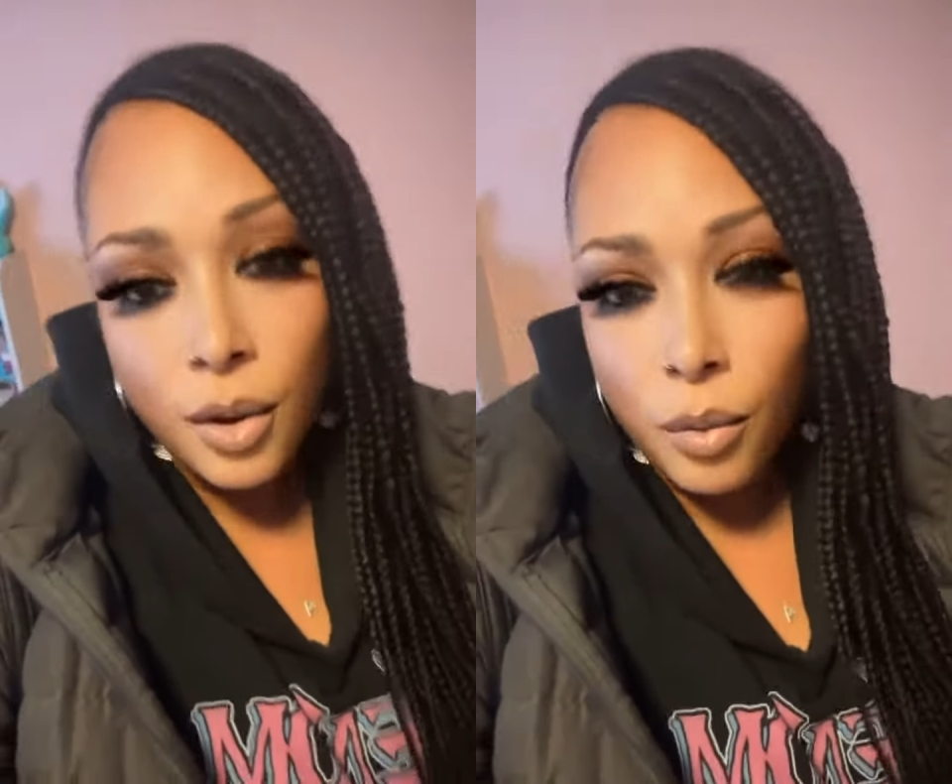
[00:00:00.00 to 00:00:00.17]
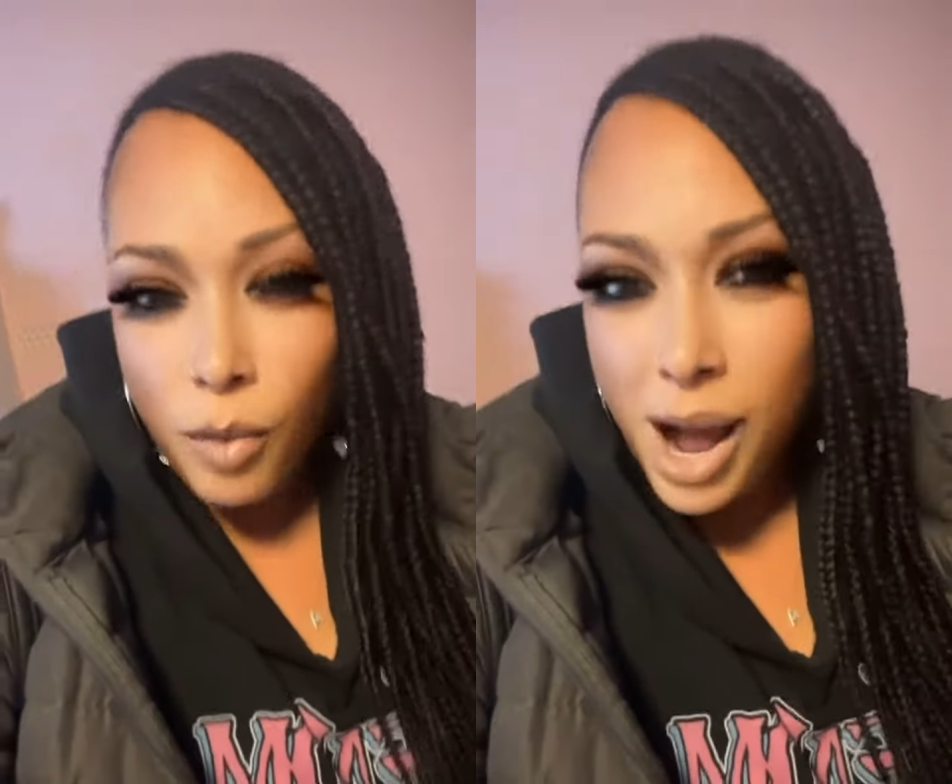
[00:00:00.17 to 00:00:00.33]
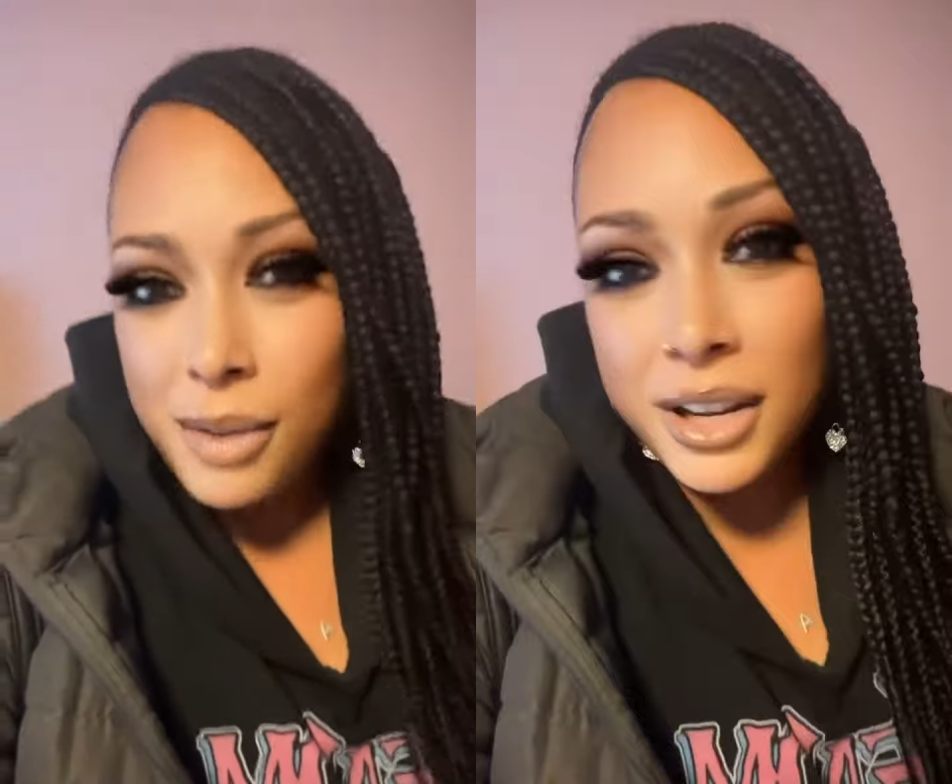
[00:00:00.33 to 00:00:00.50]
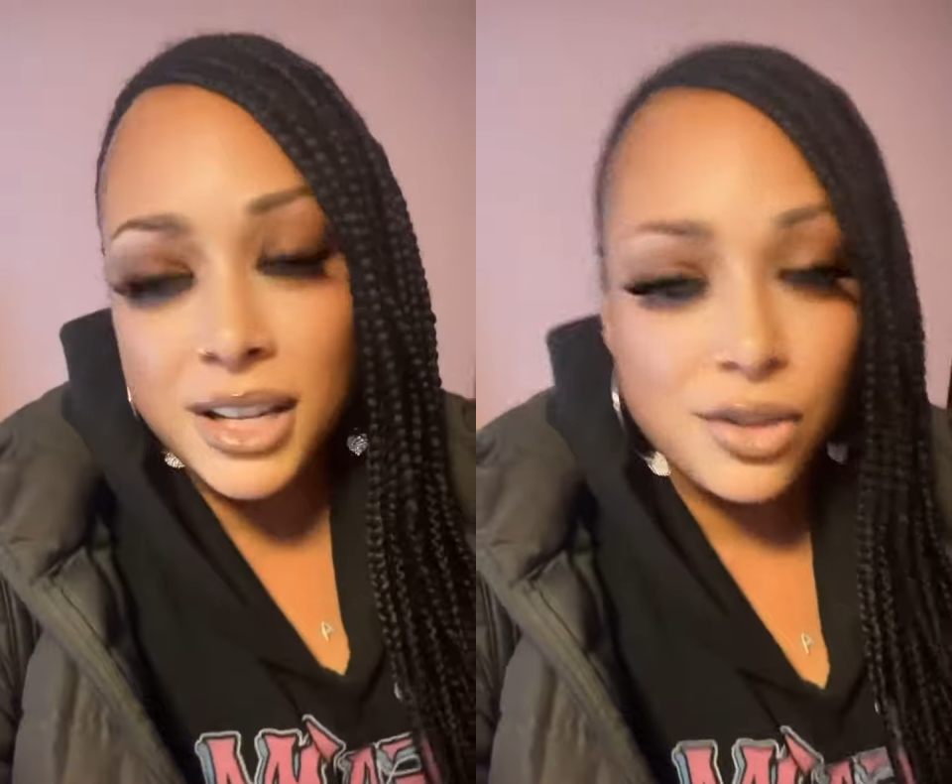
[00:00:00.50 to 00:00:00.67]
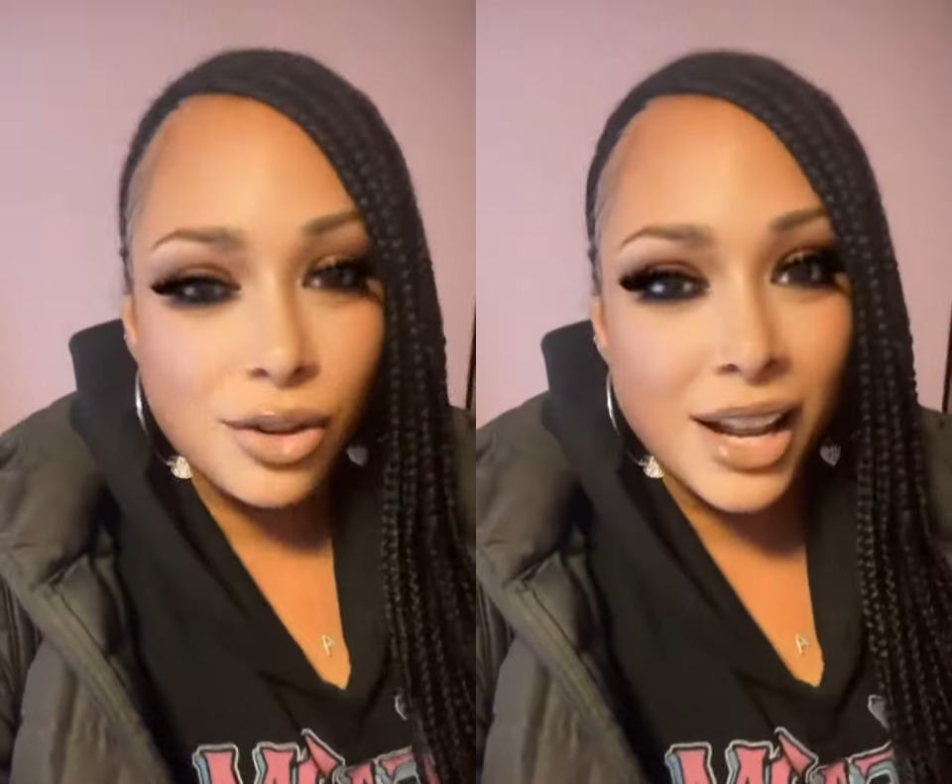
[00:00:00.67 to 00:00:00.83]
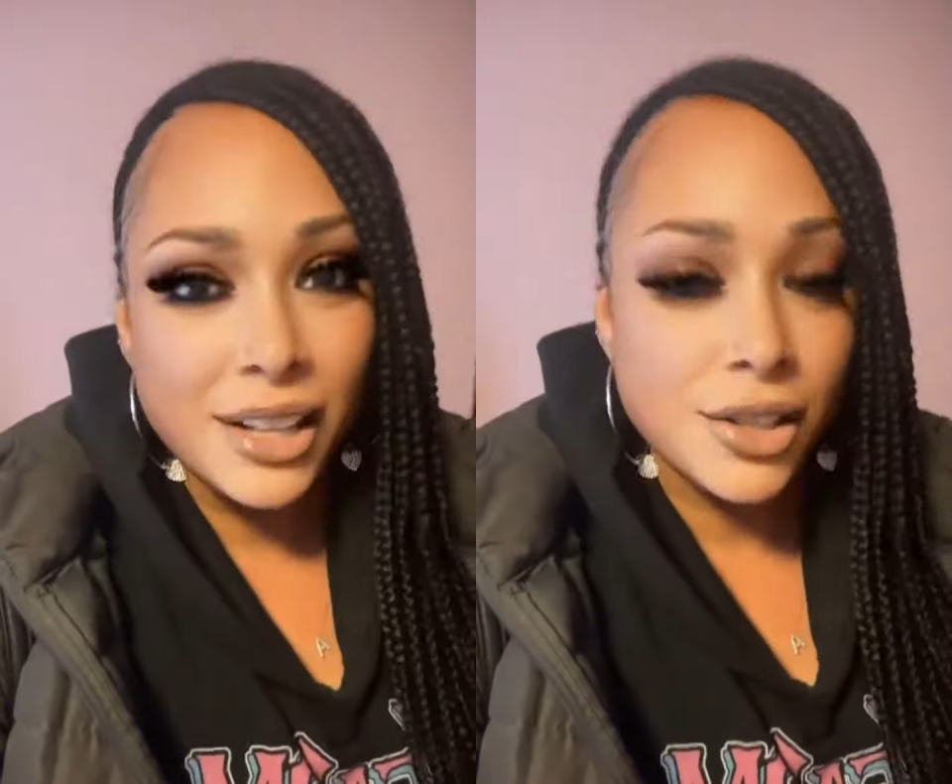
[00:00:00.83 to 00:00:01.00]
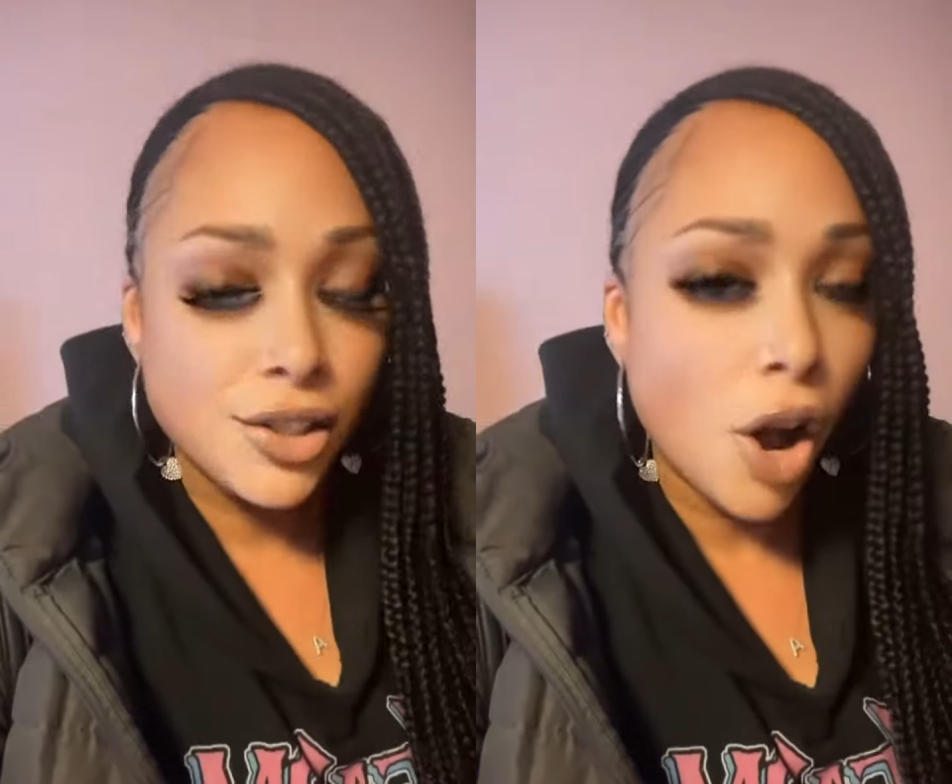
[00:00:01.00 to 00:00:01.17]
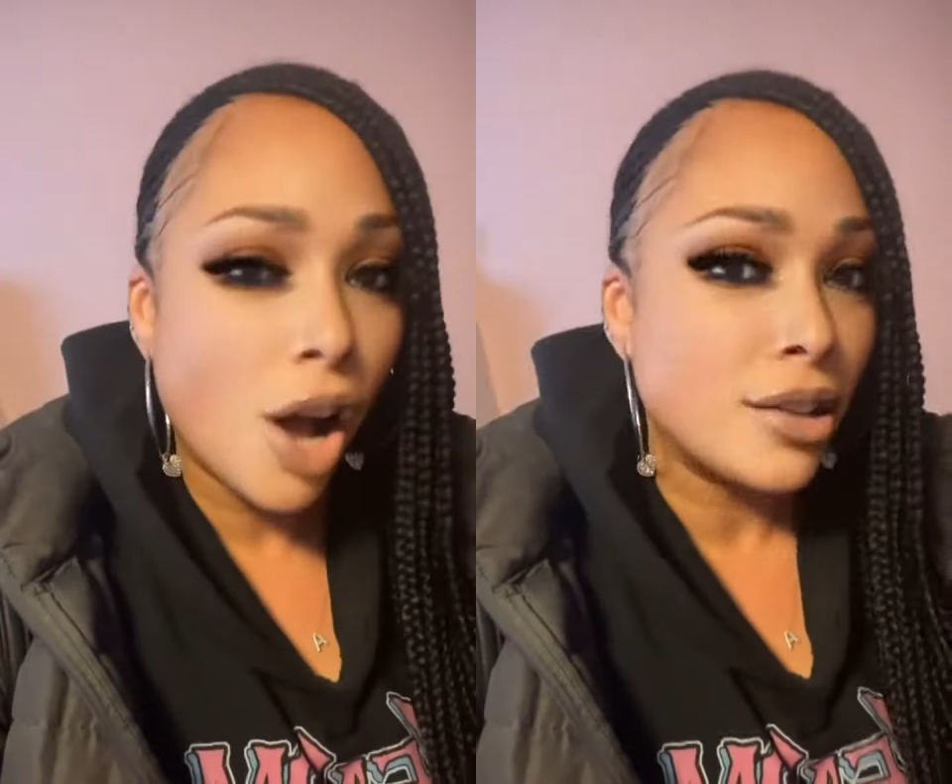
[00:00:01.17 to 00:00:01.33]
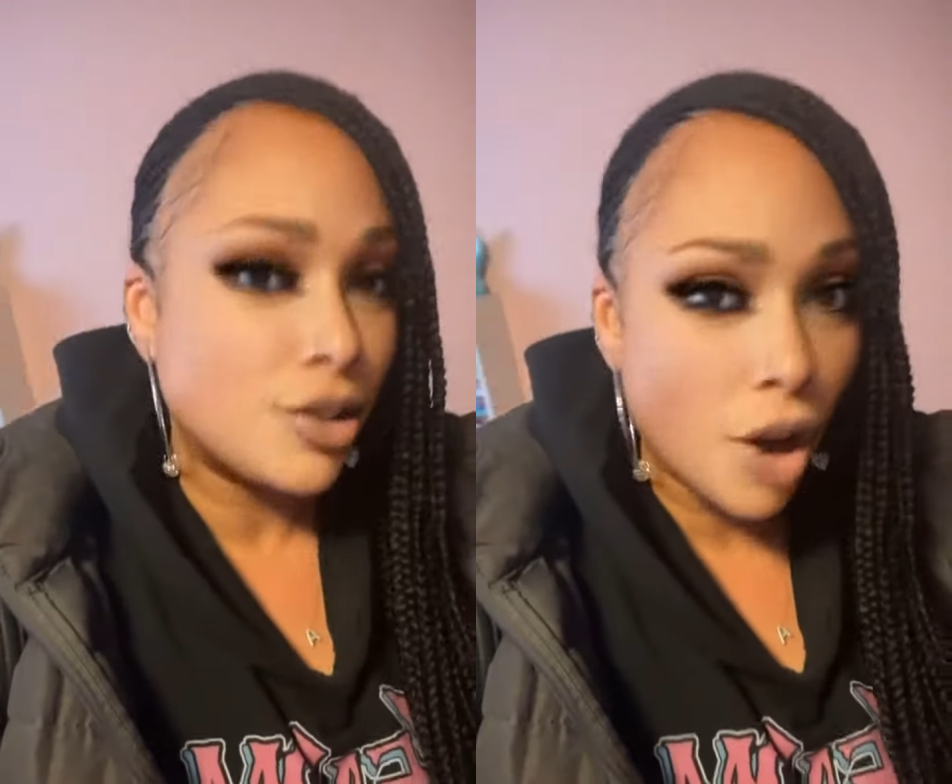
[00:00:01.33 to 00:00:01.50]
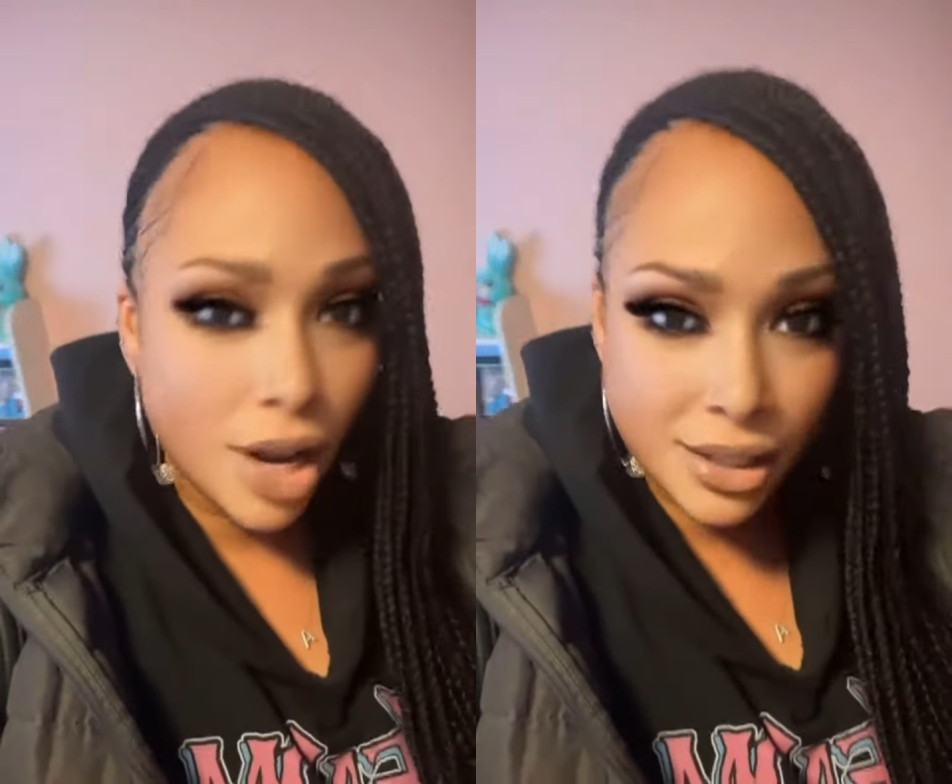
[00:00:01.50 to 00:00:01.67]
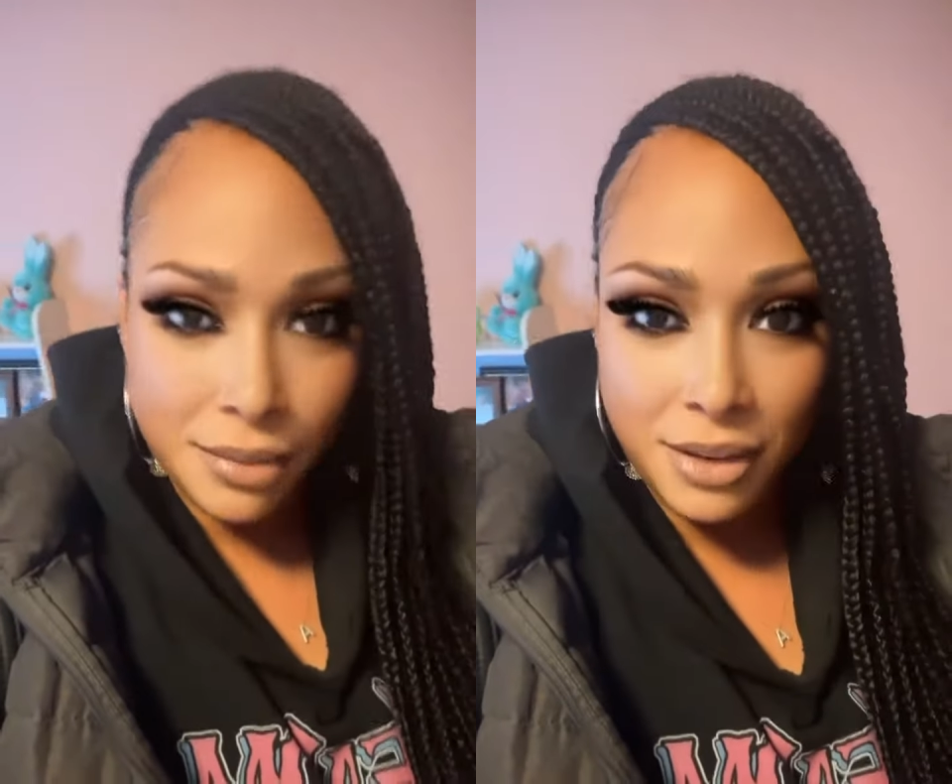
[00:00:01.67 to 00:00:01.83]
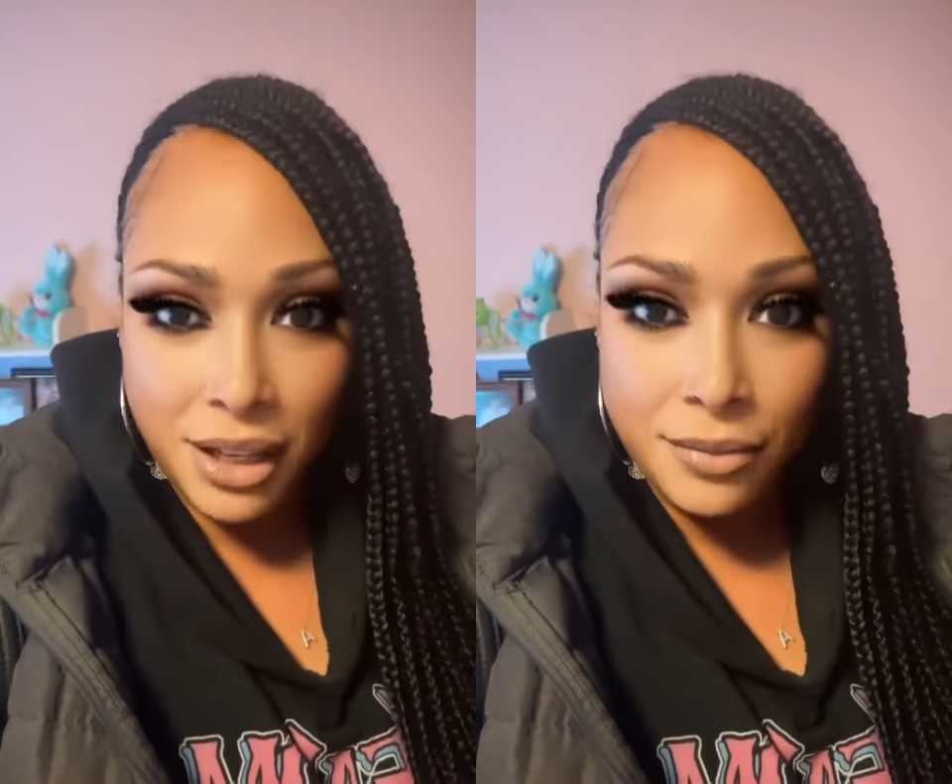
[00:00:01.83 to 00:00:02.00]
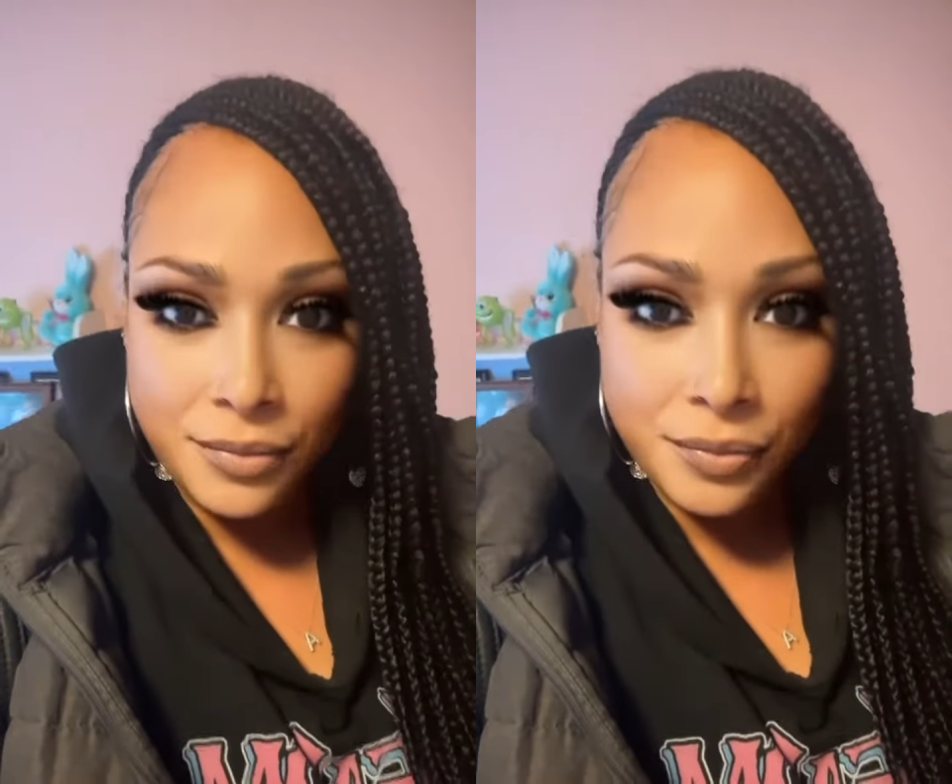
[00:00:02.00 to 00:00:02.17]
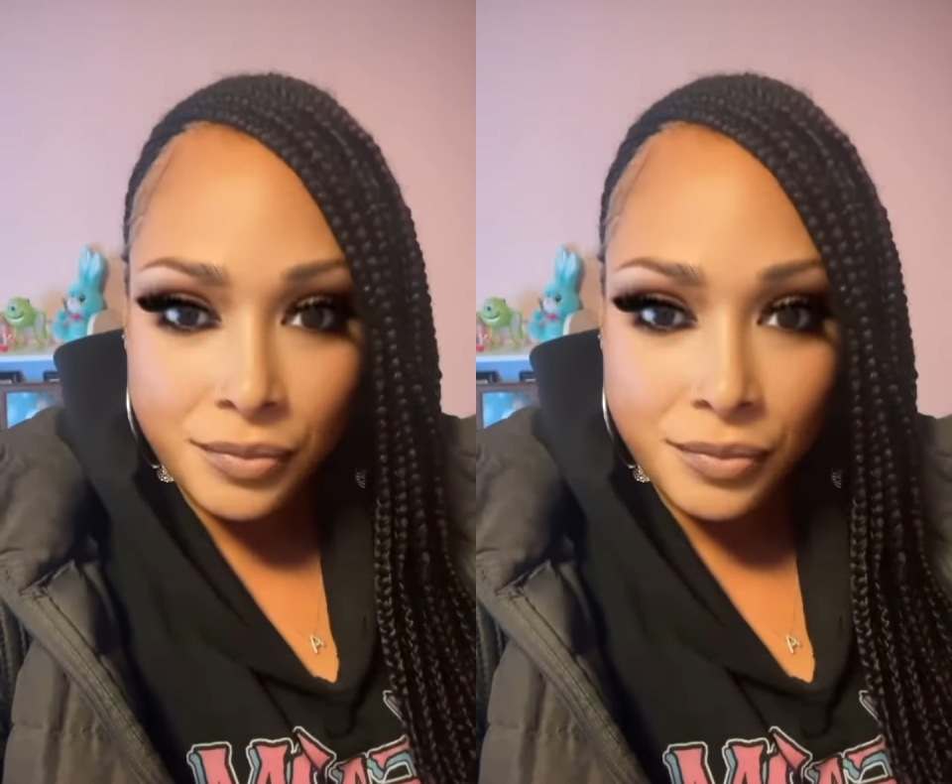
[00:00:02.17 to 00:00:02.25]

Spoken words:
Why would he try to talk to me?